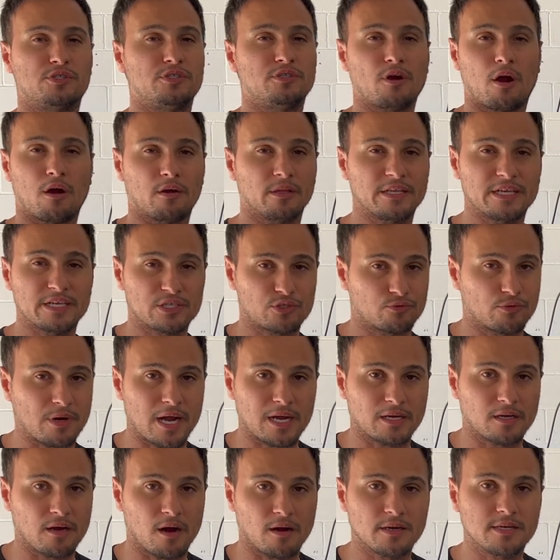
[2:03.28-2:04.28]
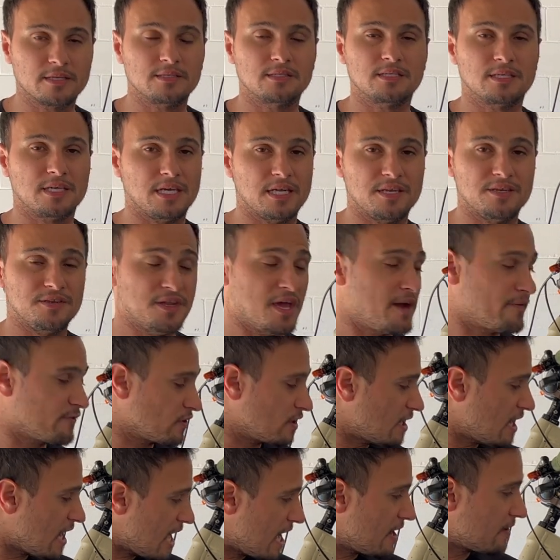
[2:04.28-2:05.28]
gnarliest rock gardens and
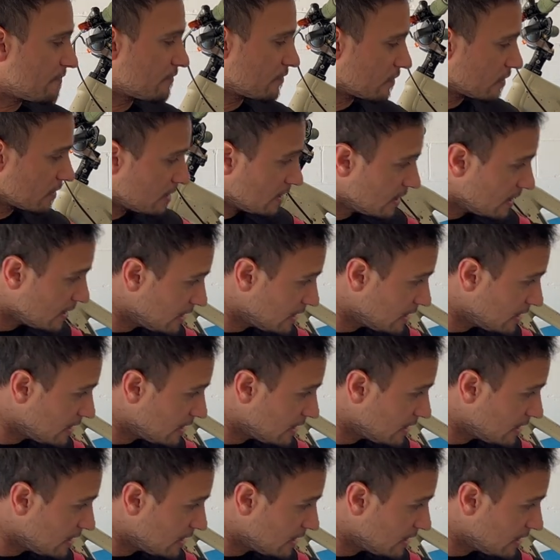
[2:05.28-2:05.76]
never ever